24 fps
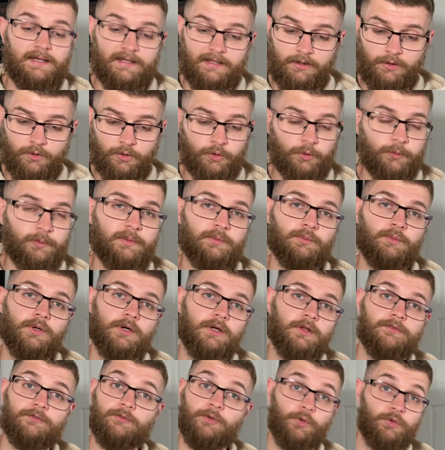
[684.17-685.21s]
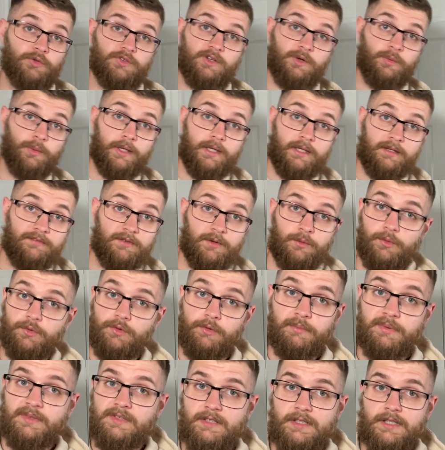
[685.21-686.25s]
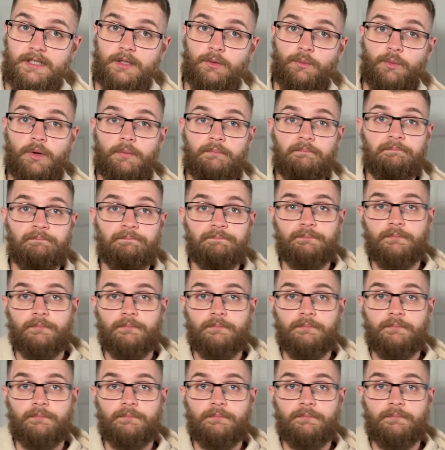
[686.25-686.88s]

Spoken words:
it could have been worth £40 if it was a particular one.